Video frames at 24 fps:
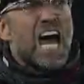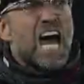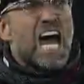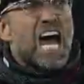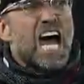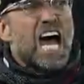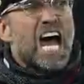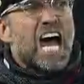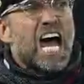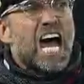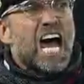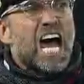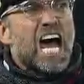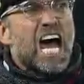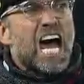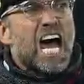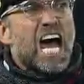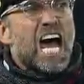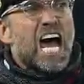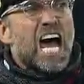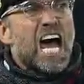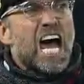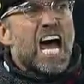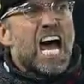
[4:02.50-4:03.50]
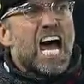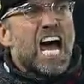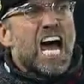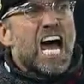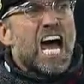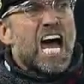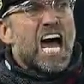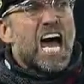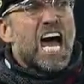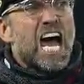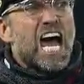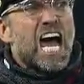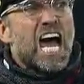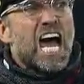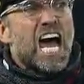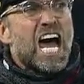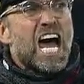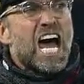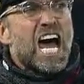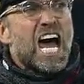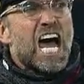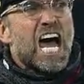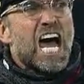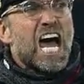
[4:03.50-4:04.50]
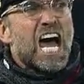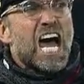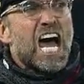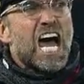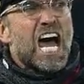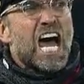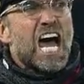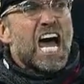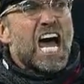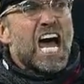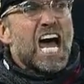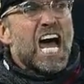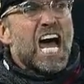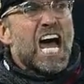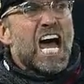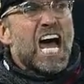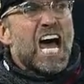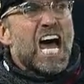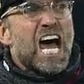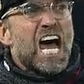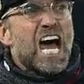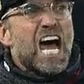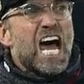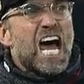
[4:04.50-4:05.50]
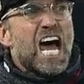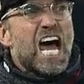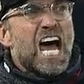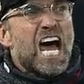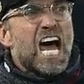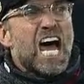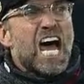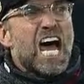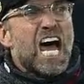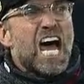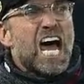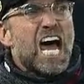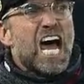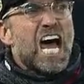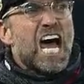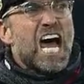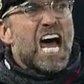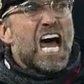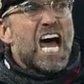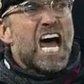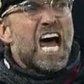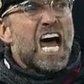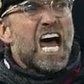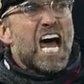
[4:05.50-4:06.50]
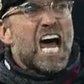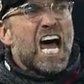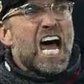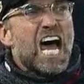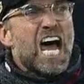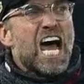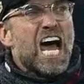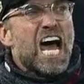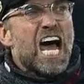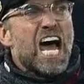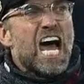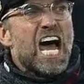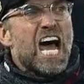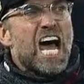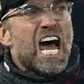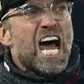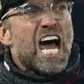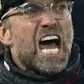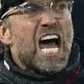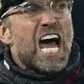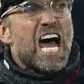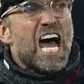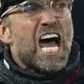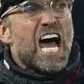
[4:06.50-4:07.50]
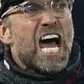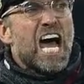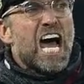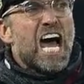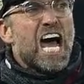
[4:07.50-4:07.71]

Nobody speaks.